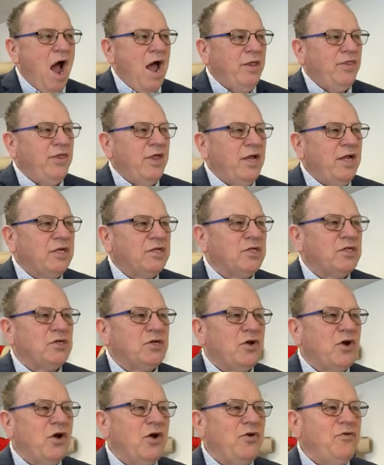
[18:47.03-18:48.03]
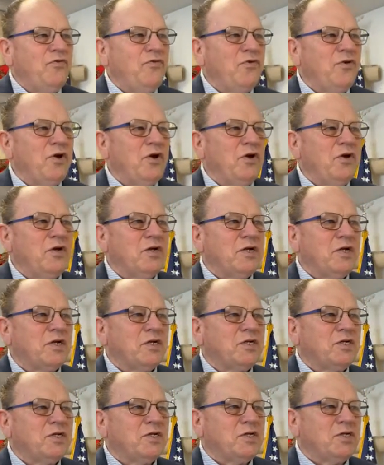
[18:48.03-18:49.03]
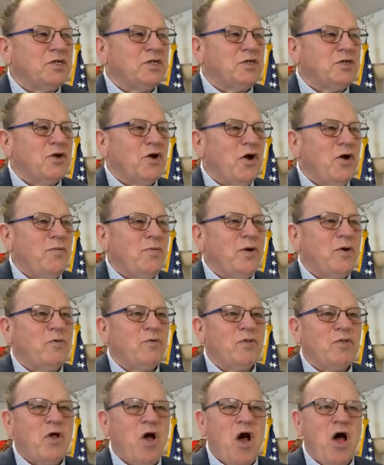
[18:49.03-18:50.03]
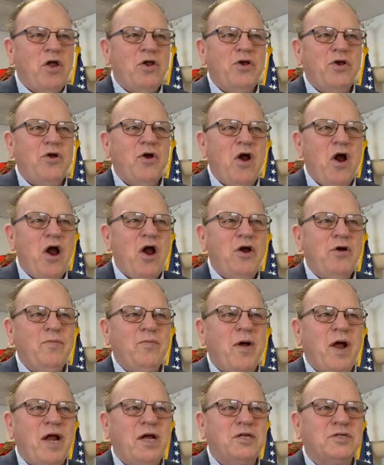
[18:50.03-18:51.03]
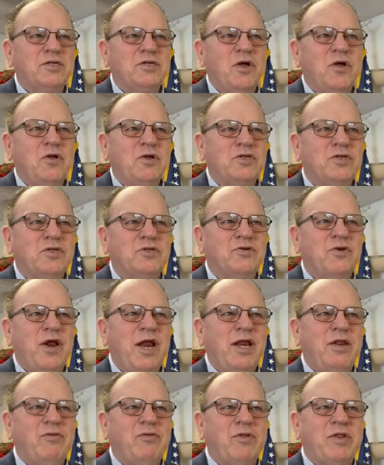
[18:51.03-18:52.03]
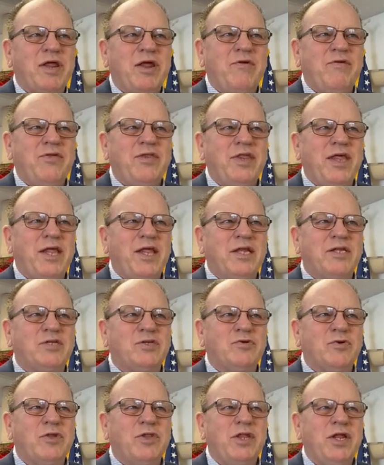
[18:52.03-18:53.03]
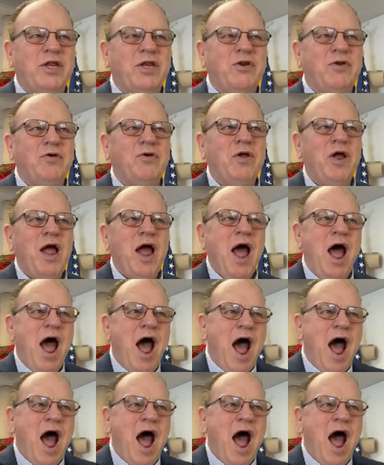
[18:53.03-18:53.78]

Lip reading: I think it's good for you to determine with all your heart, mind, soul, and strength, with everything that's within you,